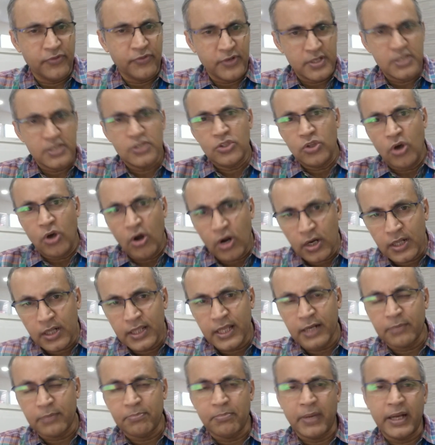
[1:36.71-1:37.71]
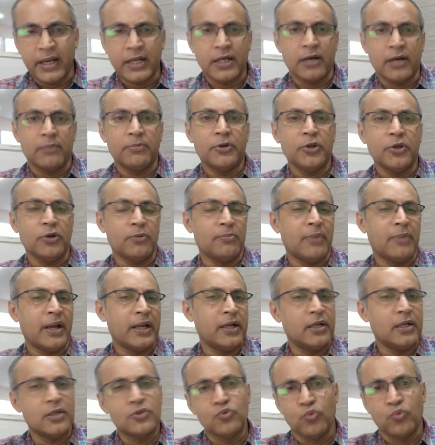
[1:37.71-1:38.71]
First thought that might come to your
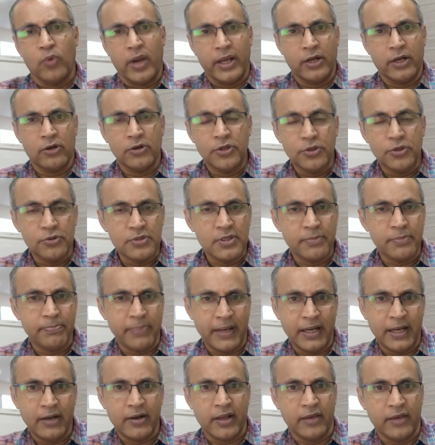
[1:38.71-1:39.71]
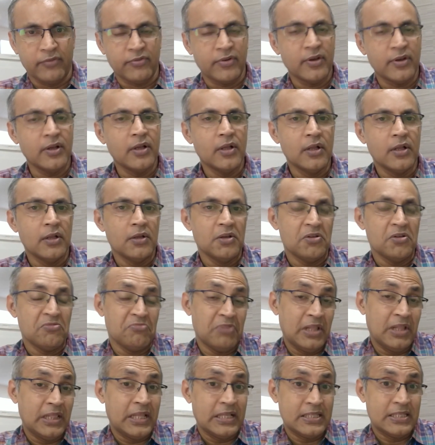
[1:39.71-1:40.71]
mind is, why not use a pen drive?
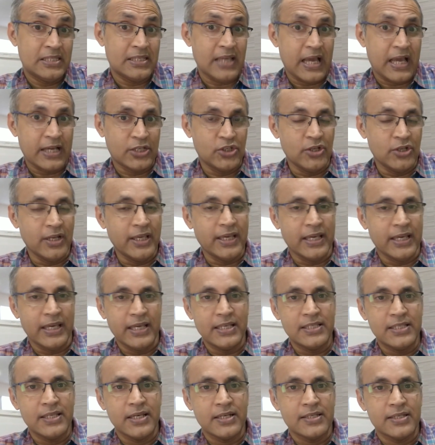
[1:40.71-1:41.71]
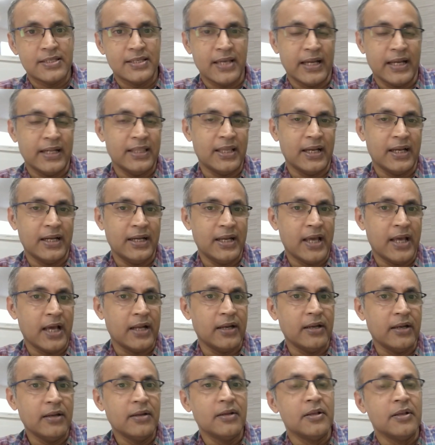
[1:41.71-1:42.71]
Well, that's actually easier said than
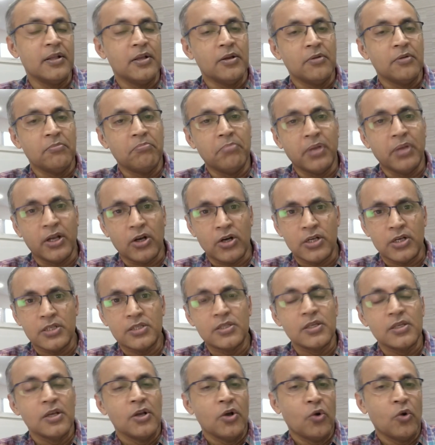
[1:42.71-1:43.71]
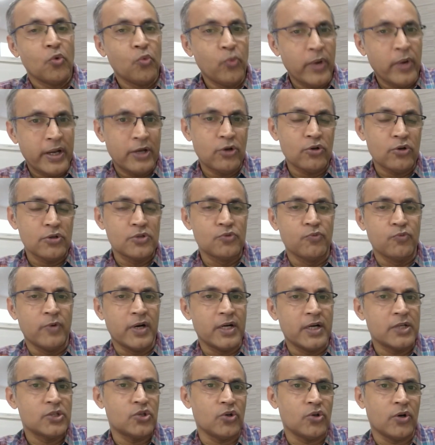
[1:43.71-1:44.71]
done because Windows
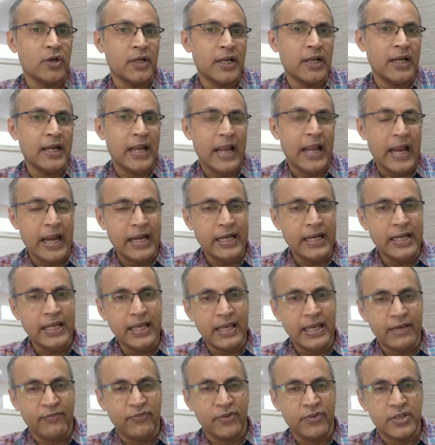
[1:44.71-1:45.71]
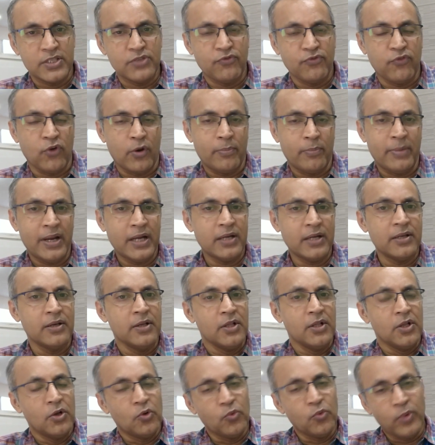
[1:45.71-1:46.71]
works on an NTFS format,
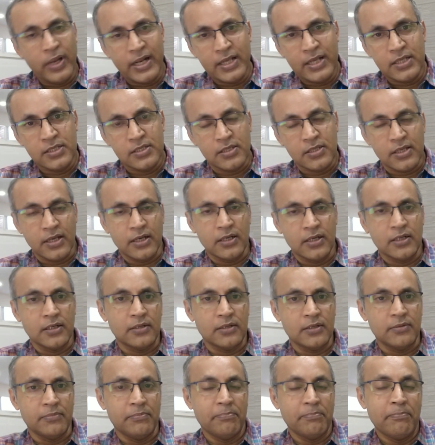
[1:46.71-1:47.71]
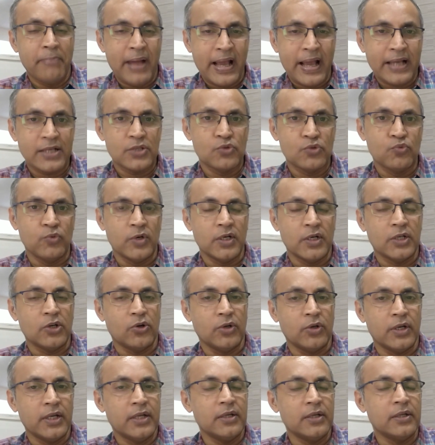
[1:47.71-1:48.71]
whereas Macs work
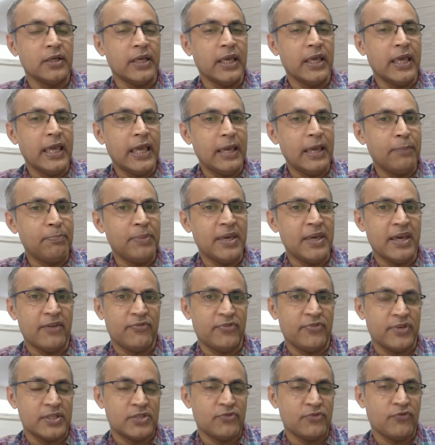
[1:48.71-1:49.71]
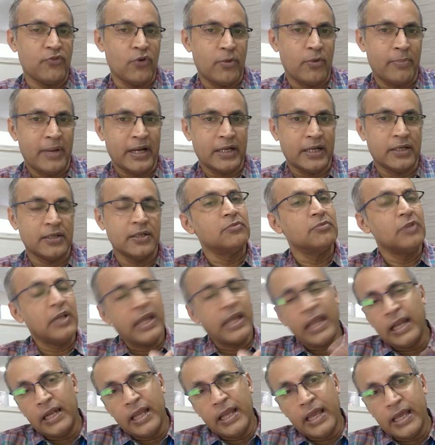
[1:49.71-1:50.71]
on a APFS format.
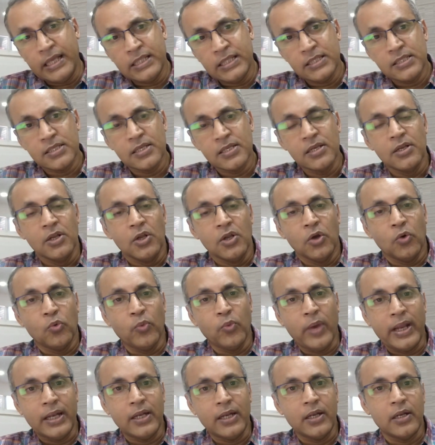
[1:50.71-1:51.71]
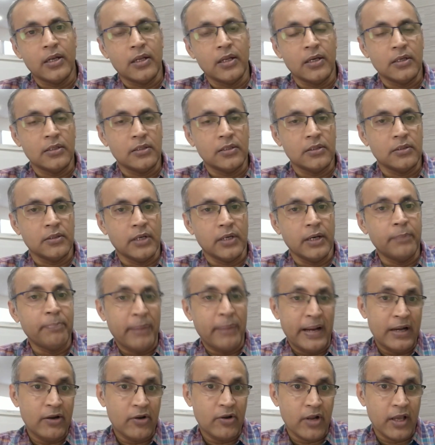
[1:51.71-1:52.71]
And hence, when a
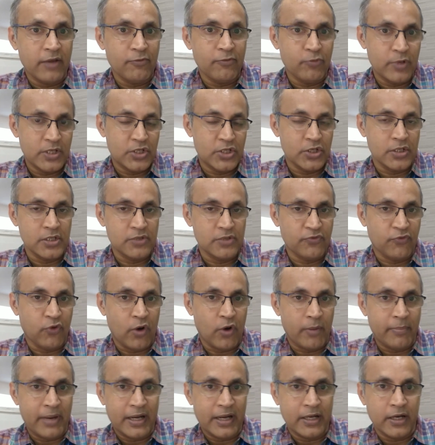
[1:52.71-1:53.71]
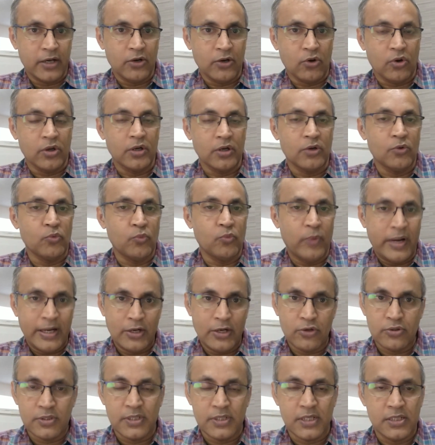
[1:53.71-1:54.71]
pen drive which is formatted on a
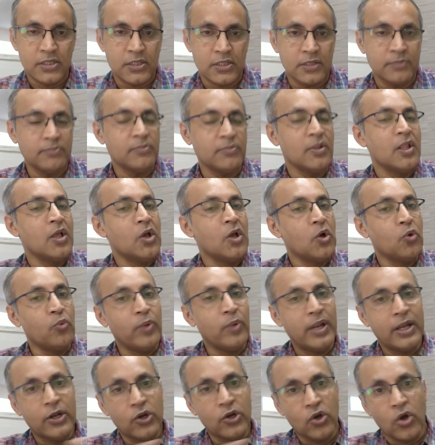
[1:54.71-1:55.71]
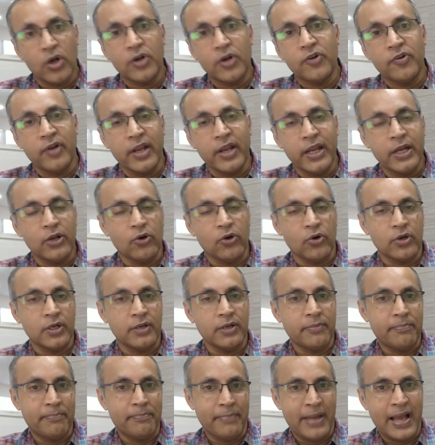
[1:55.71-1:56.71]
Windows system will not read on a
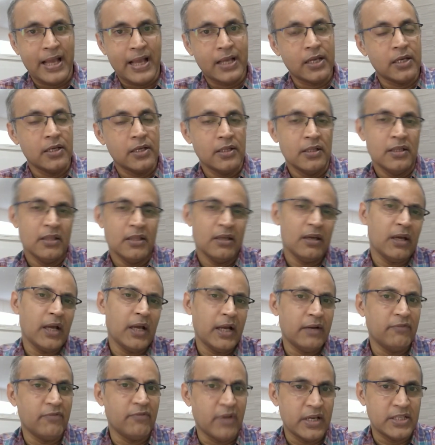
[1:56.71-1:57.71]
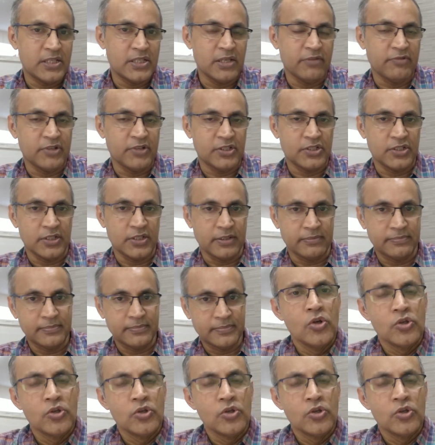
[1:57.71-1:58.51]
Mac and vice versa.